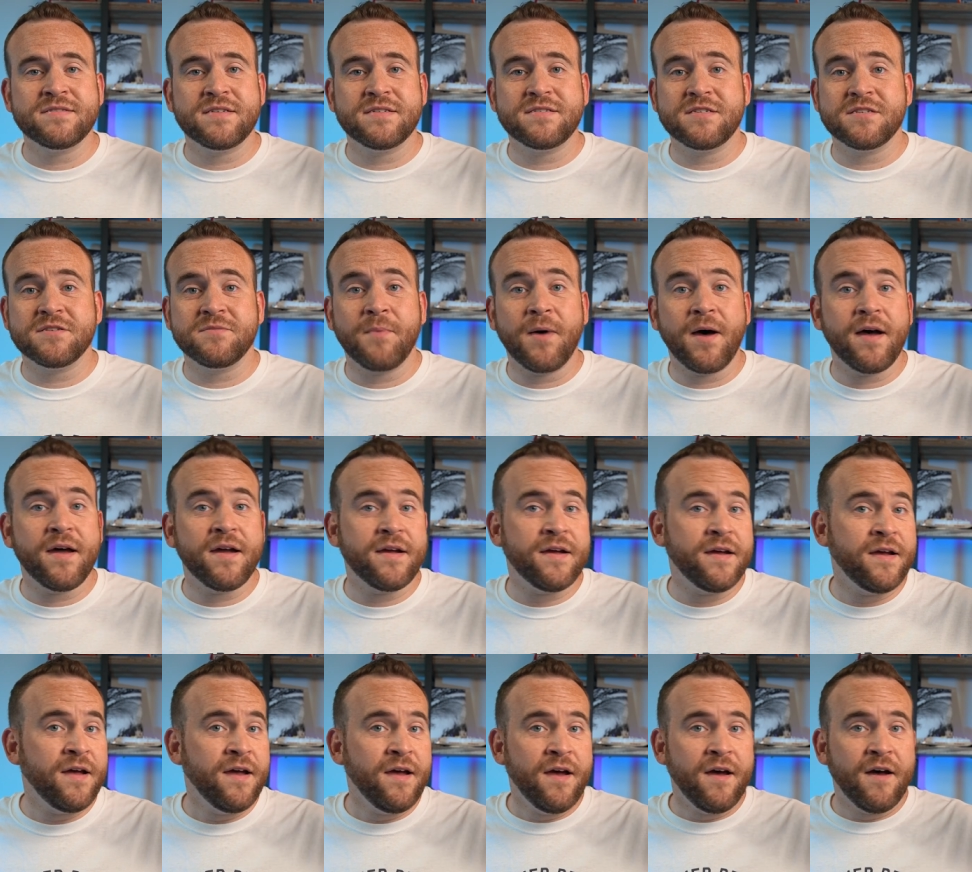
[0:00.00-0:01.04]
This is my
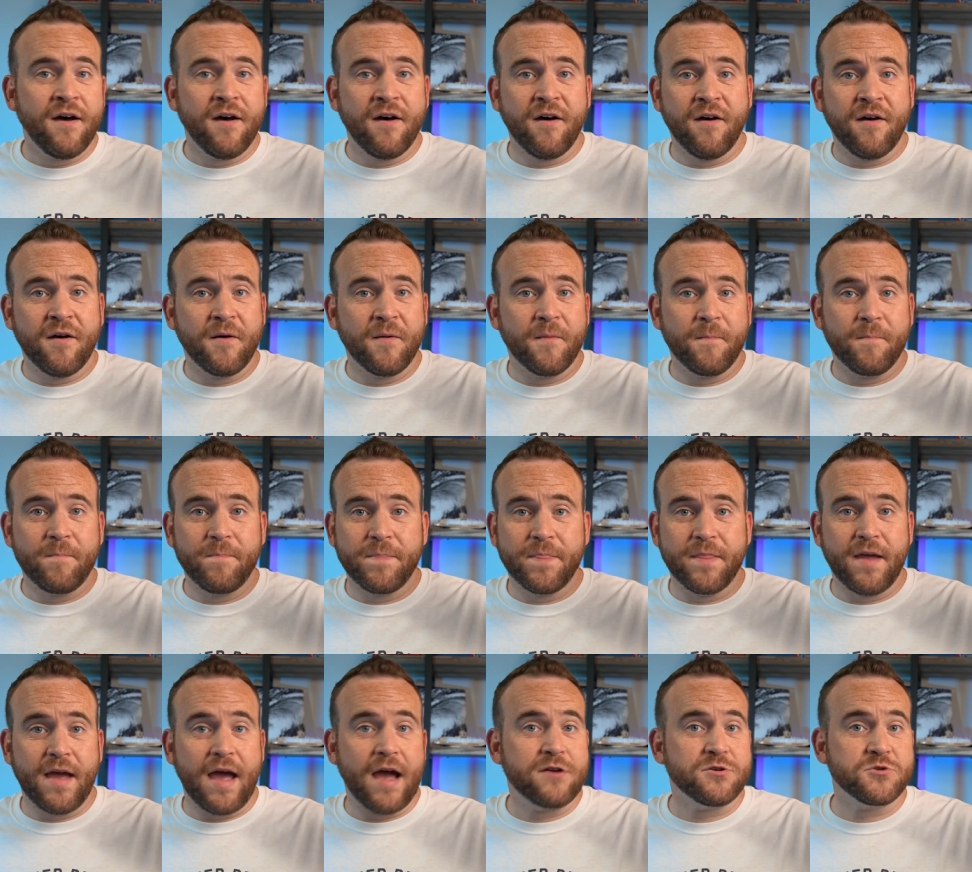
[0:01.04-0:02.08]

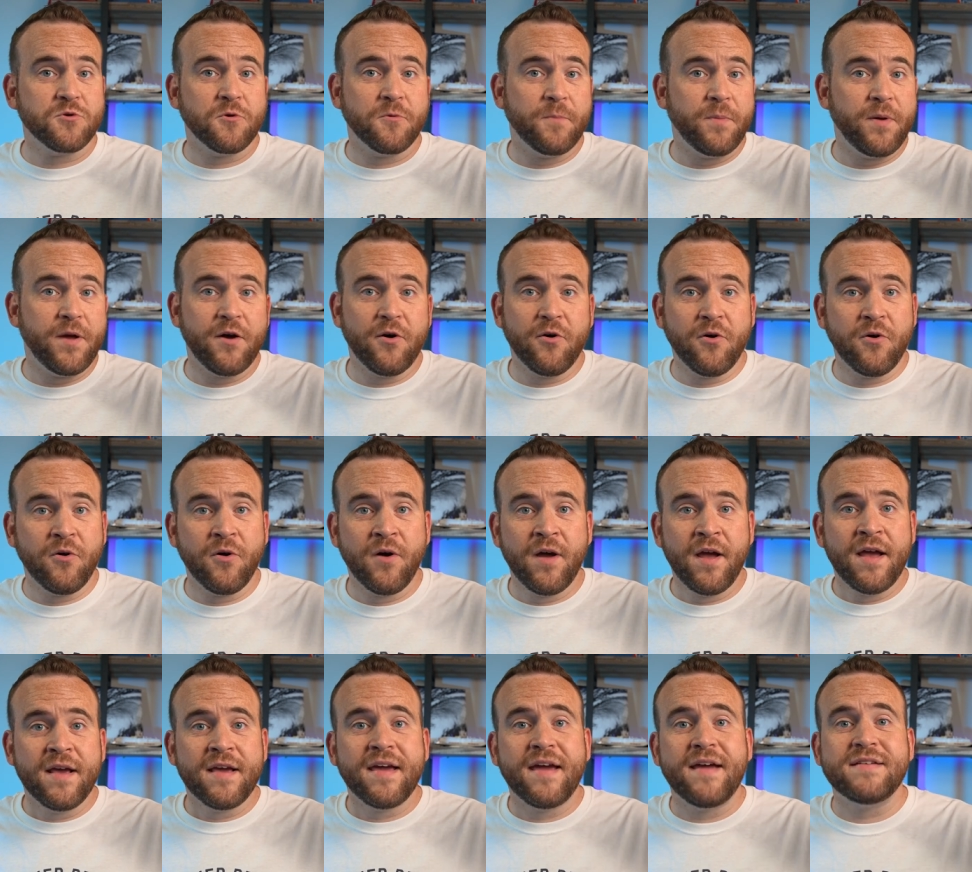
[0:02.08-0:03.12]
the actual pill
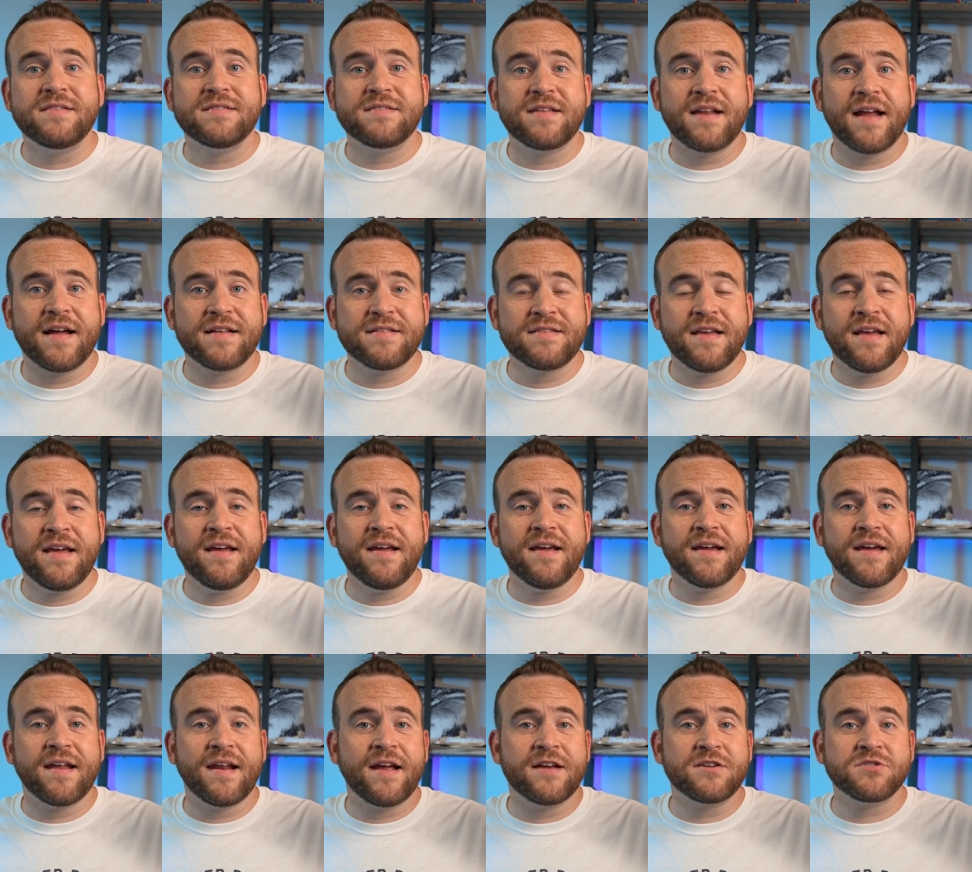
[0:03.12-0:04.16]
case that I take,
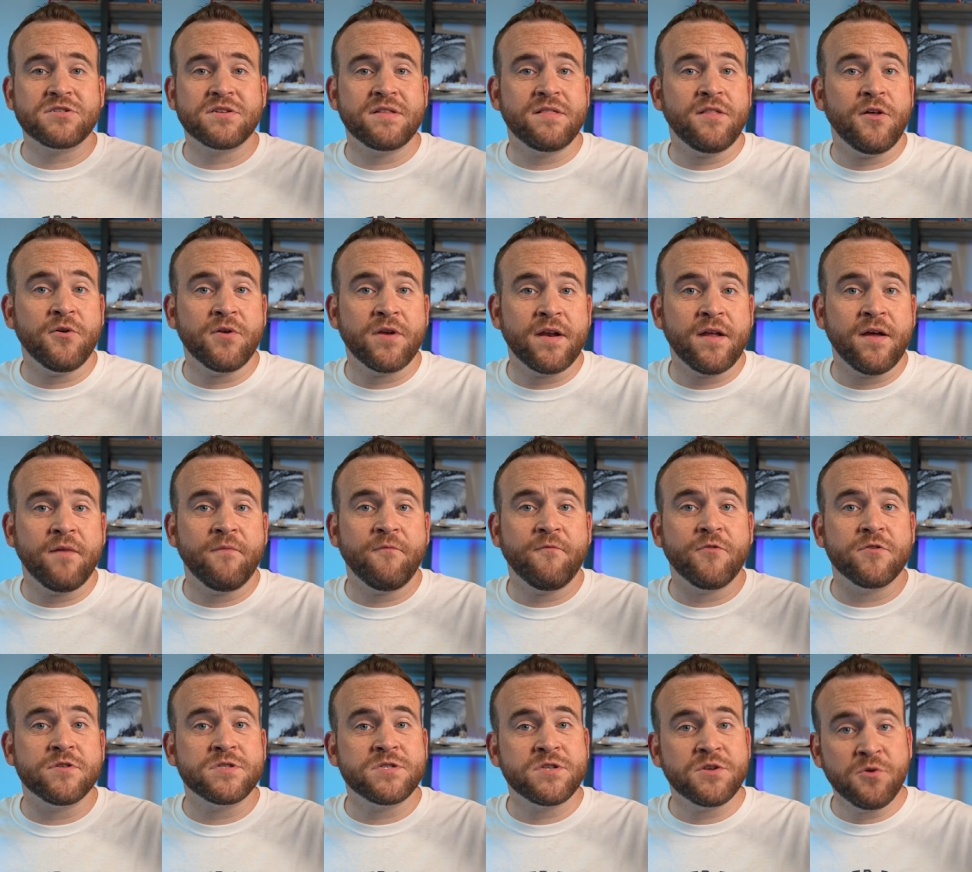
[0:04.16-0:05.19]
and I actually load it up
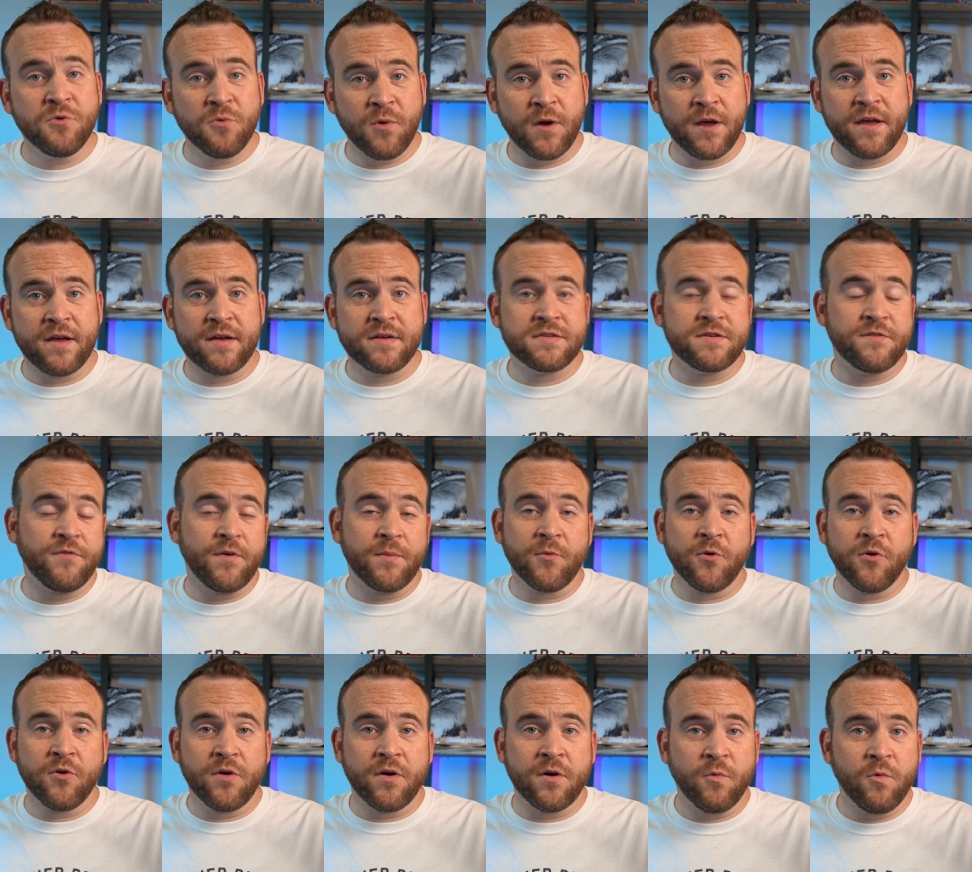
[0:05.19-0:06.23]
for 2 weeks if I'm
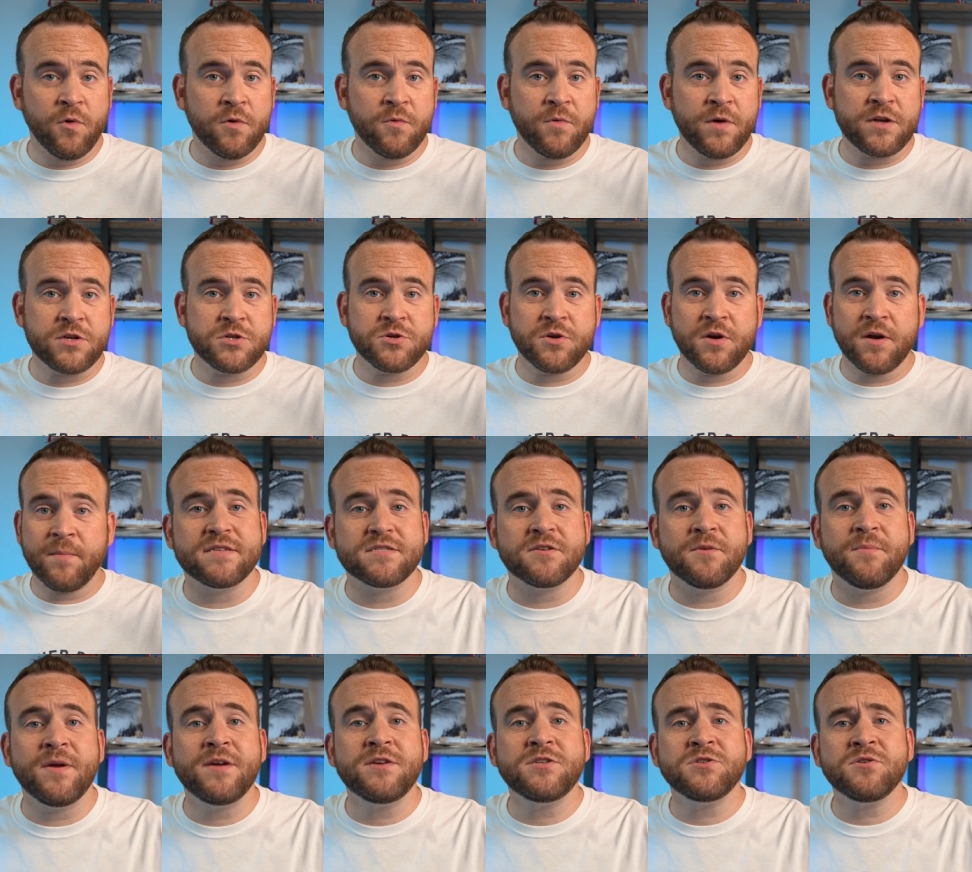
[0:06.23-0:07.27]
going on a one-week trip. So
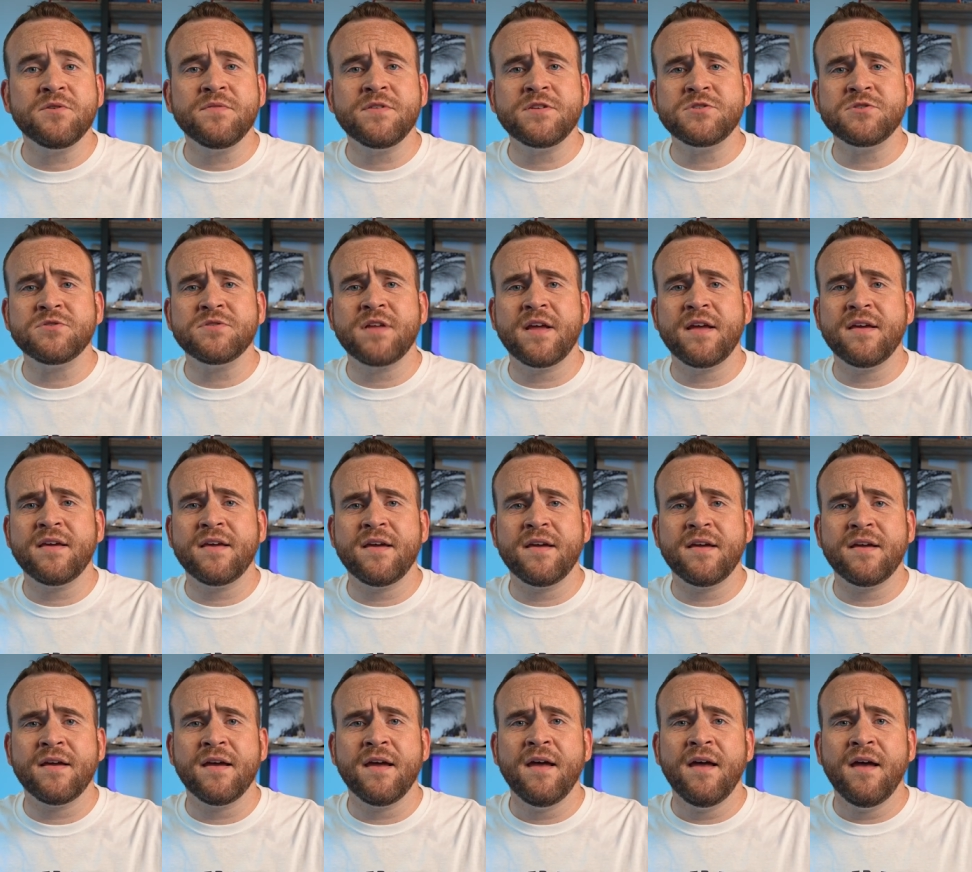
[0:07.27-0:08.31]
make sure that you're
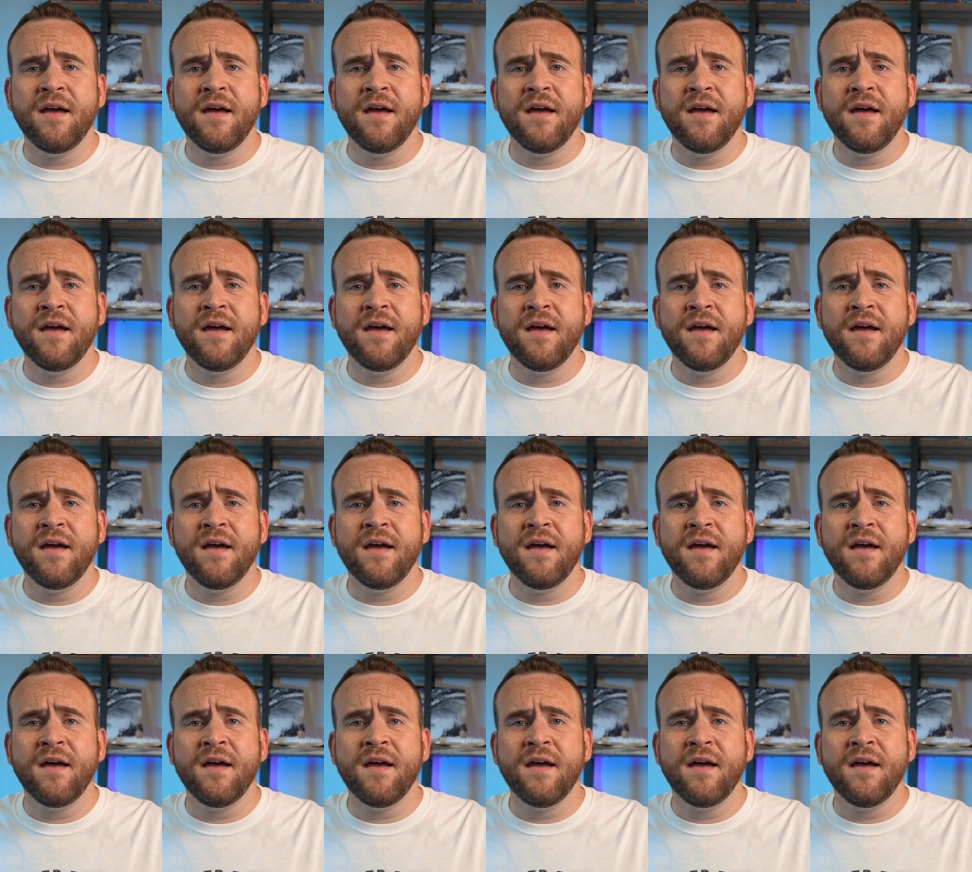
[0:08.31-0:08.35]
taking